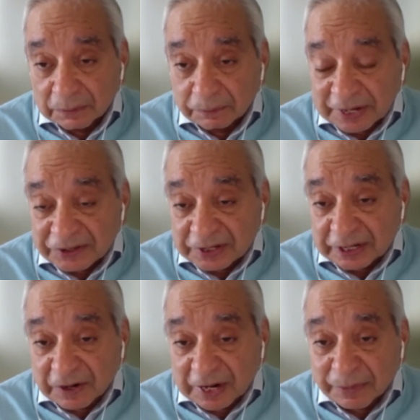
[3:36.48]
pressing
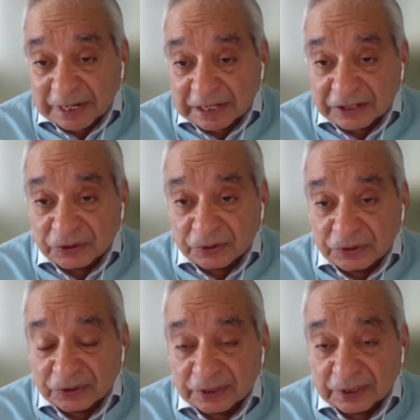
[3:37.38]
environmental
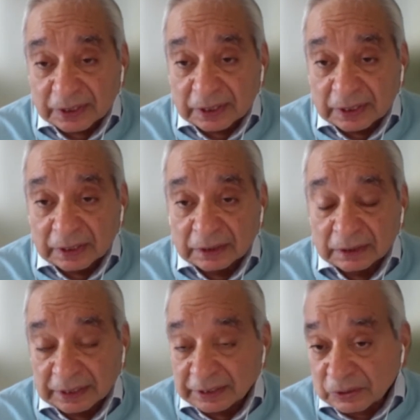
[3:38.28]
issues,
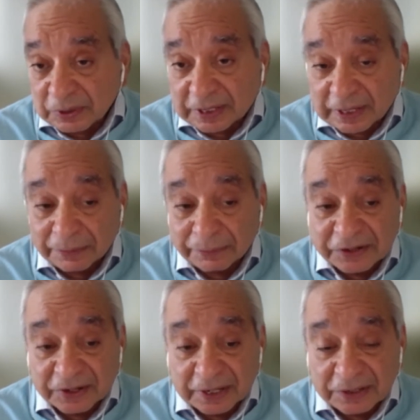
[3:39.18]
including climate
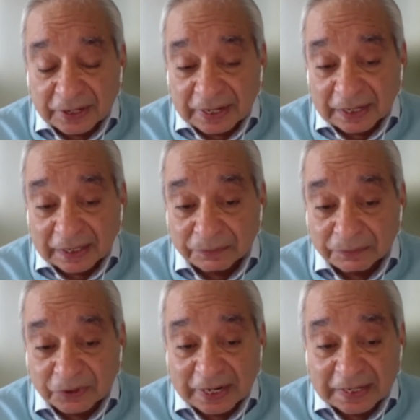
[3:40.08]
change, and I'll come
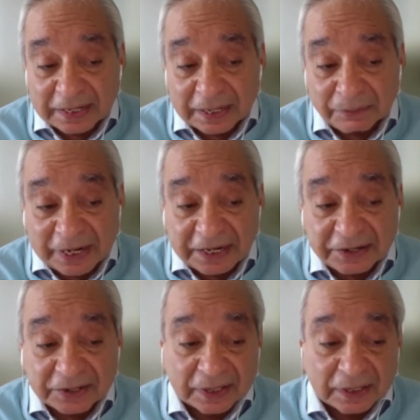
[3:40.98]
to that in a minute.